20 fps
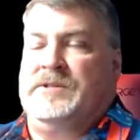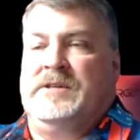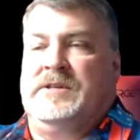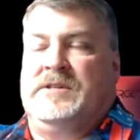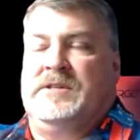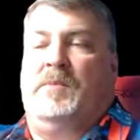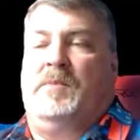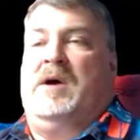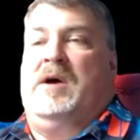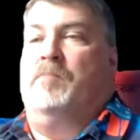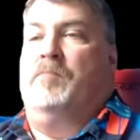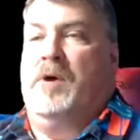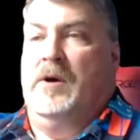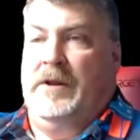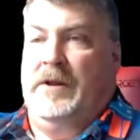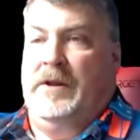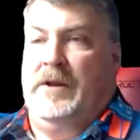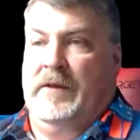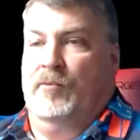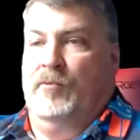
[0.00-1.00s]
It's about
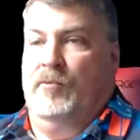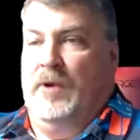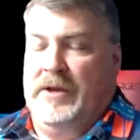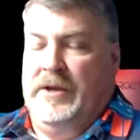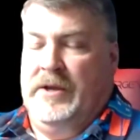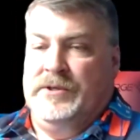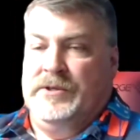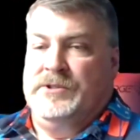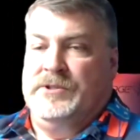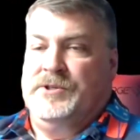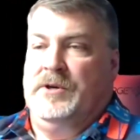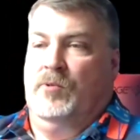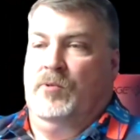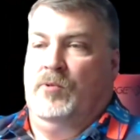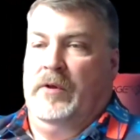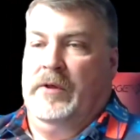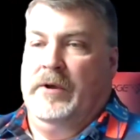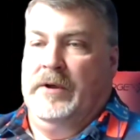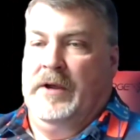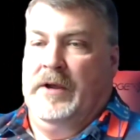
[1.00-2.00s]
building that relationship
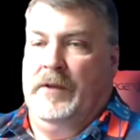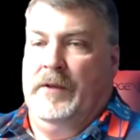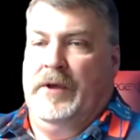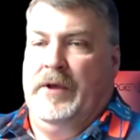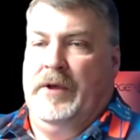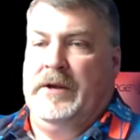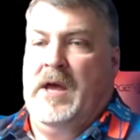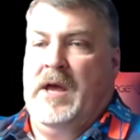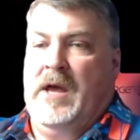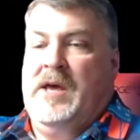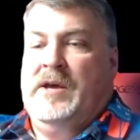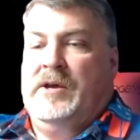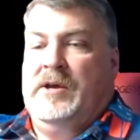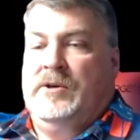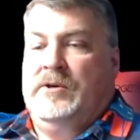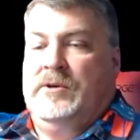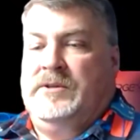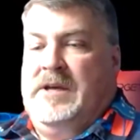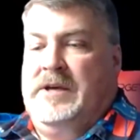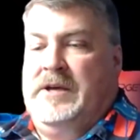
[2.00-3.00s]
with it, and then
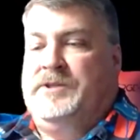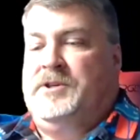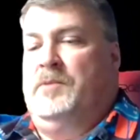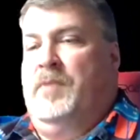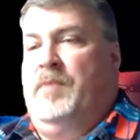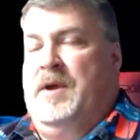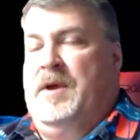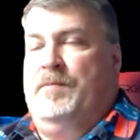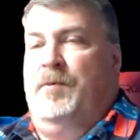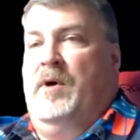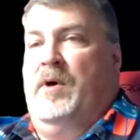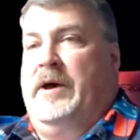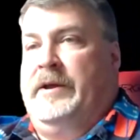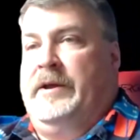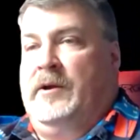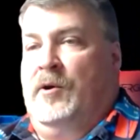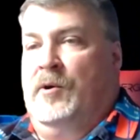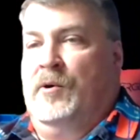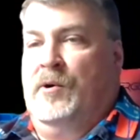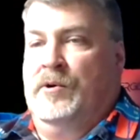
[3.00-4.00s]
teaching people how to
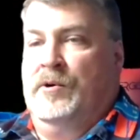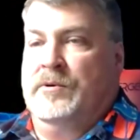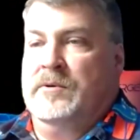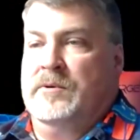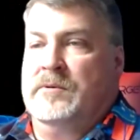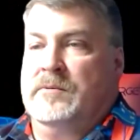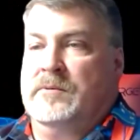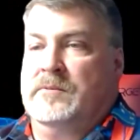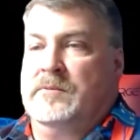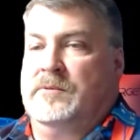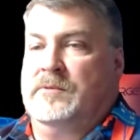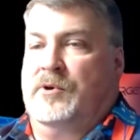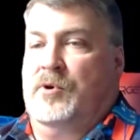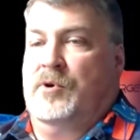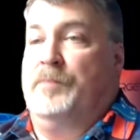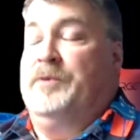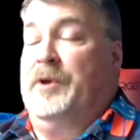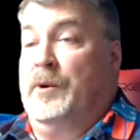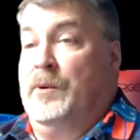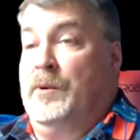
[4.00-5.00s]
earn
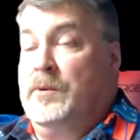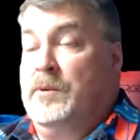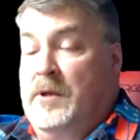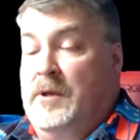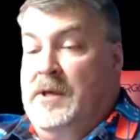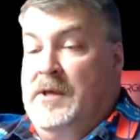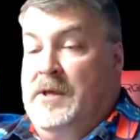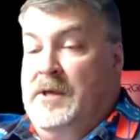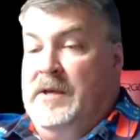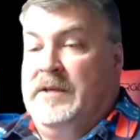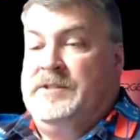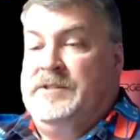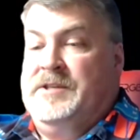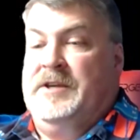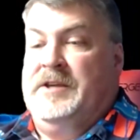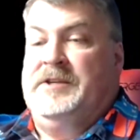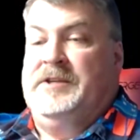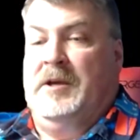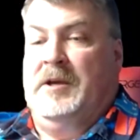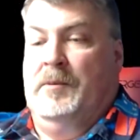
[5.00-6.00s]
crypto and
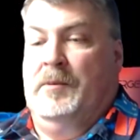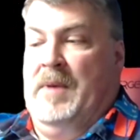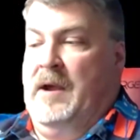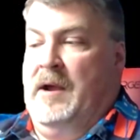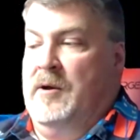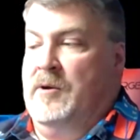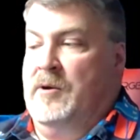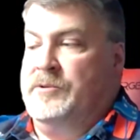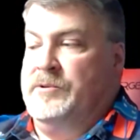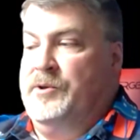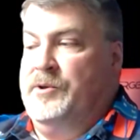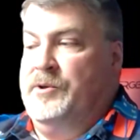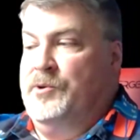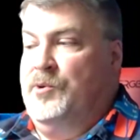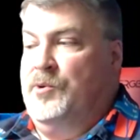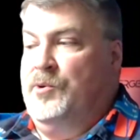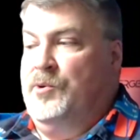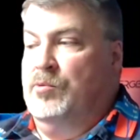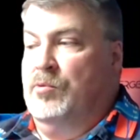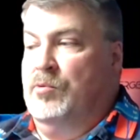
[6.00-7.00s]
teaching them how
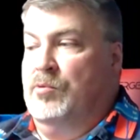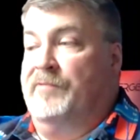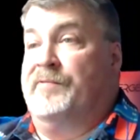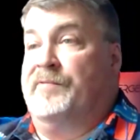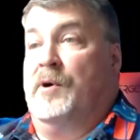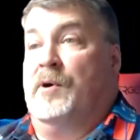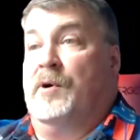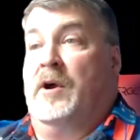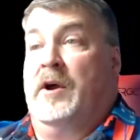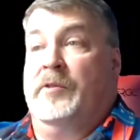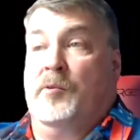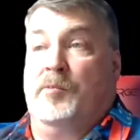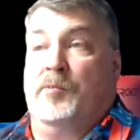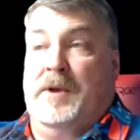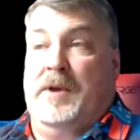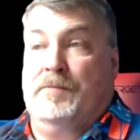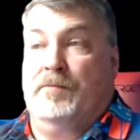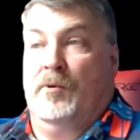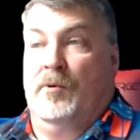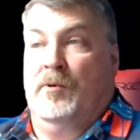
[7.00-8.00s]
to refer other
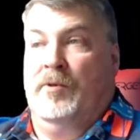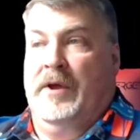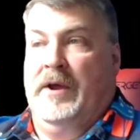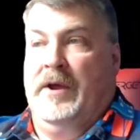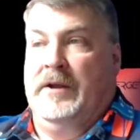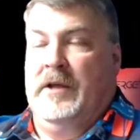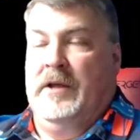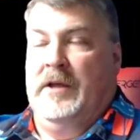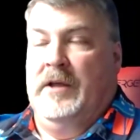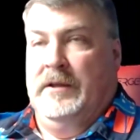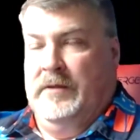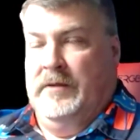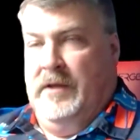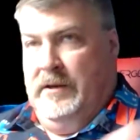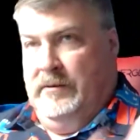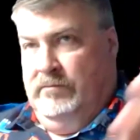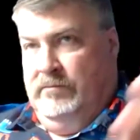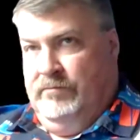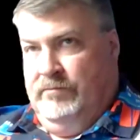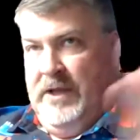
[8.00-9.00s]
people that,
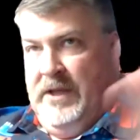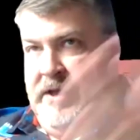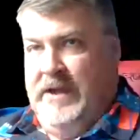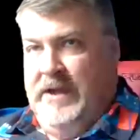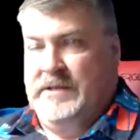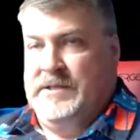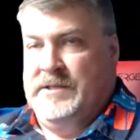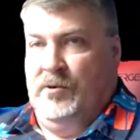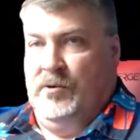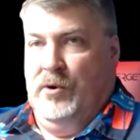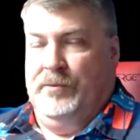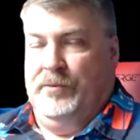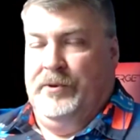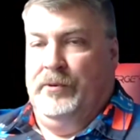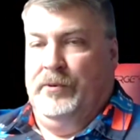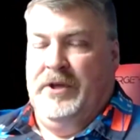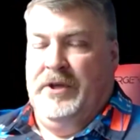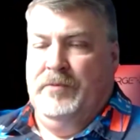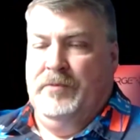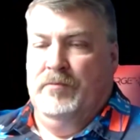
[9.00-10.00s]
in the case of Crypto
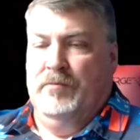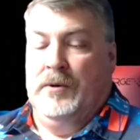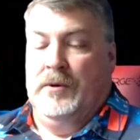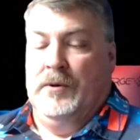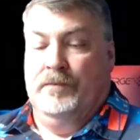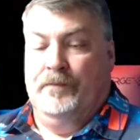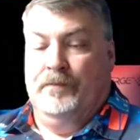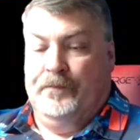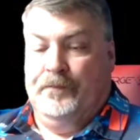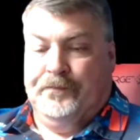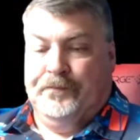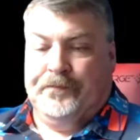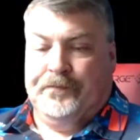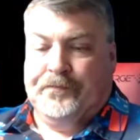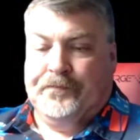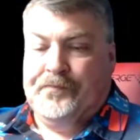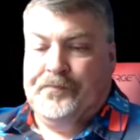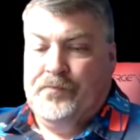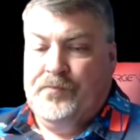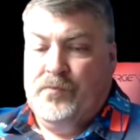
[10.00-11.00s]
Team Build,
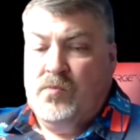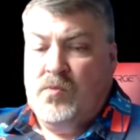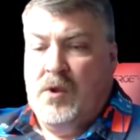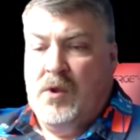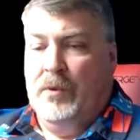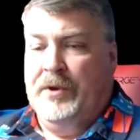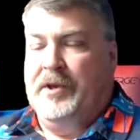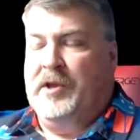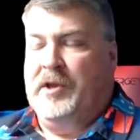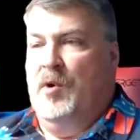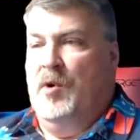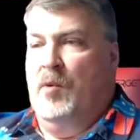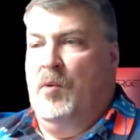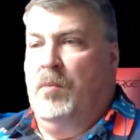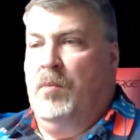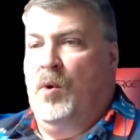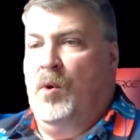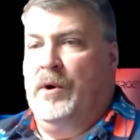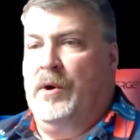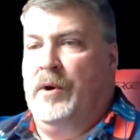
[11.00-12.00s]
when they come on
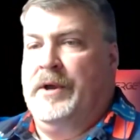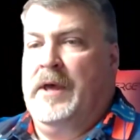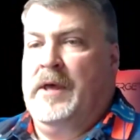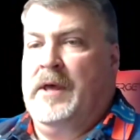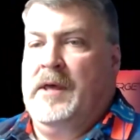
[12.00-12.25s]
board,